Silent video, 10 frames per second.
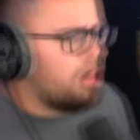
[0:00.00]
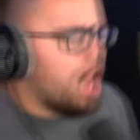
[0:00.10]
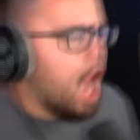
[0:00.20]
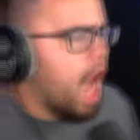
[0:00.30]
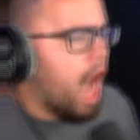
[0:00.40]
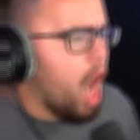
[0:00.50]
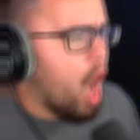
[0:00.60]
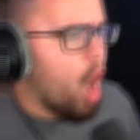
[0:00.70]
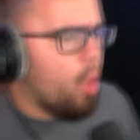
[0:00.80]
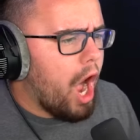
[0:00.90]

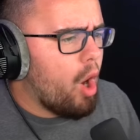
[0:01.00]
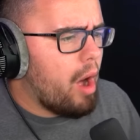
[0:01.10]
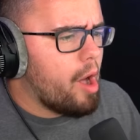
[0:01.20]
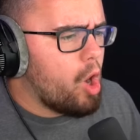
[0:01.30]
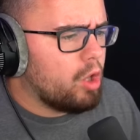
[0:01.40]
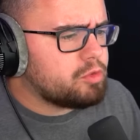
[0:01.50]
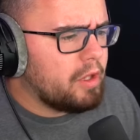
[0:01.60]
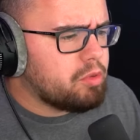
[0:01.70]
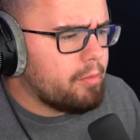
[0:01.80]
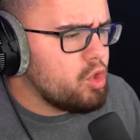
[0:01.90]
Oh! Whoa!
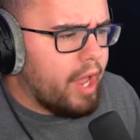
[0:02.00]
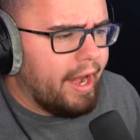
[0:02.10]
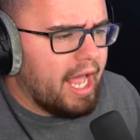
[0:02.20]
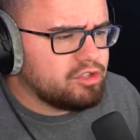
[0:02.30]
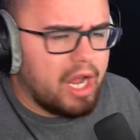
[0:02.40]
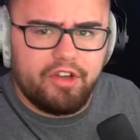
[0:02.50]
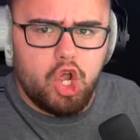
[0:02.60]
SpongeBob, you cannot drive